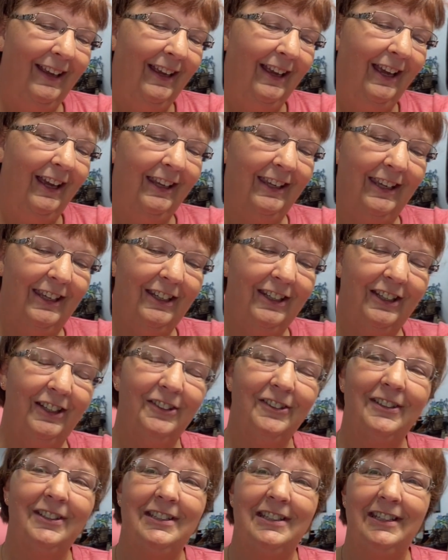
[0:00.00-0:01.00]
I can't
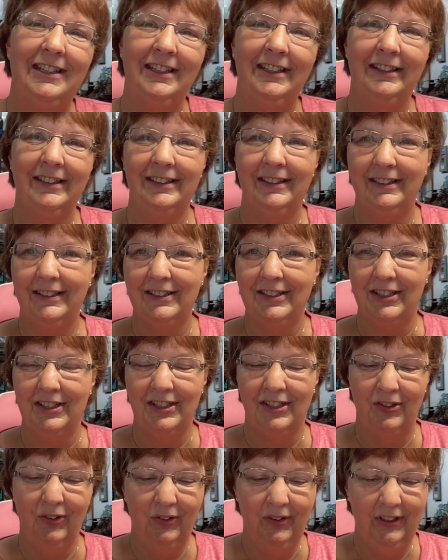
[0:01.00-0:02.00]
guarantee that this is
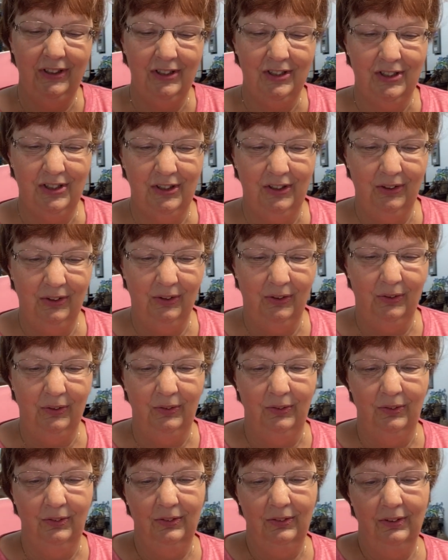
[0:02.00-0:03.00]
going to
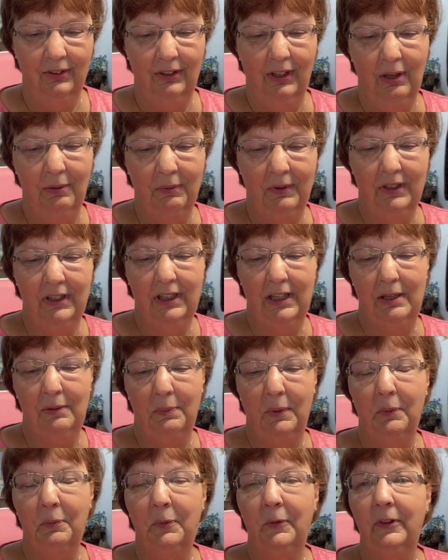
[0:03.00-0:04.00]
I'm going to keep
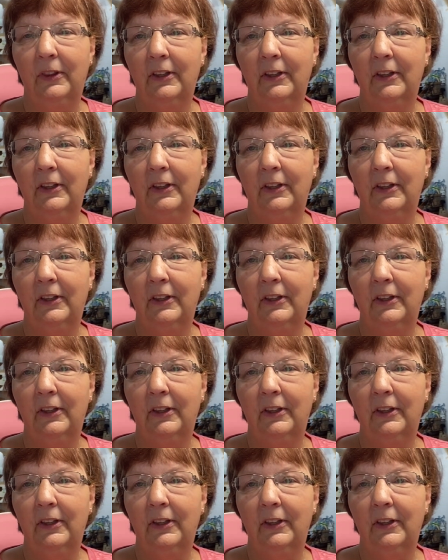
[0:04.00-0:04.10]
up with